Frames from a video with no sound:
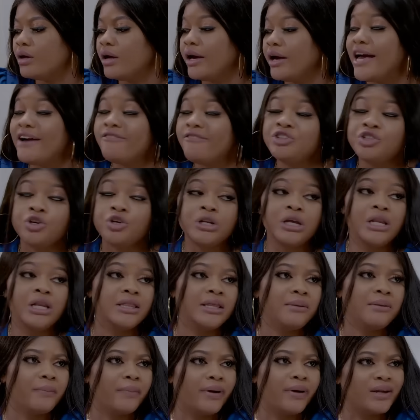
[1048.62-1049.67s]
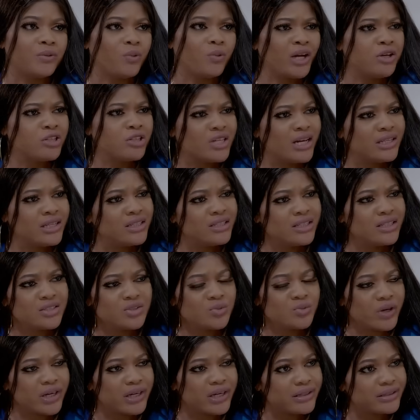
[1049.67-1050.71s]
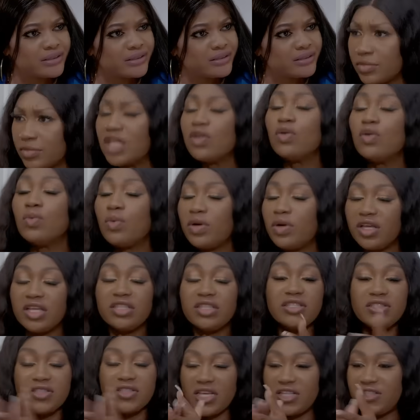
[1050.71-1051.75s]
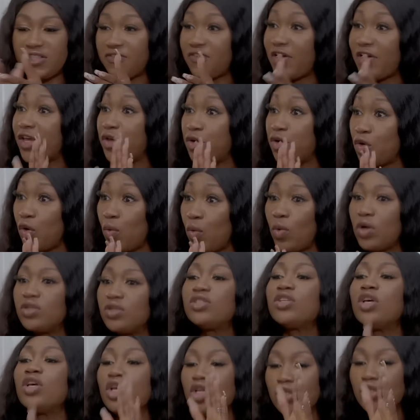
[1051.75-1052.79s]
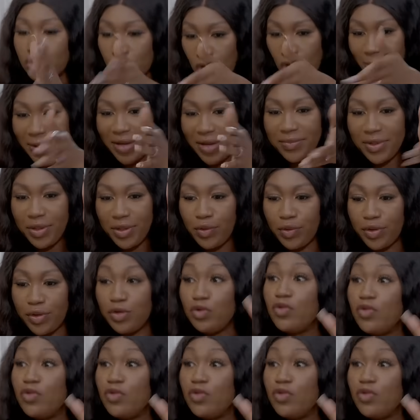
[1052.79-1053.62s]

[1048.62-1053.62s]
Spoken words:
I haven't done anything bad. Why are you sounding this way? You know, it's fine. You know what? Come and be going.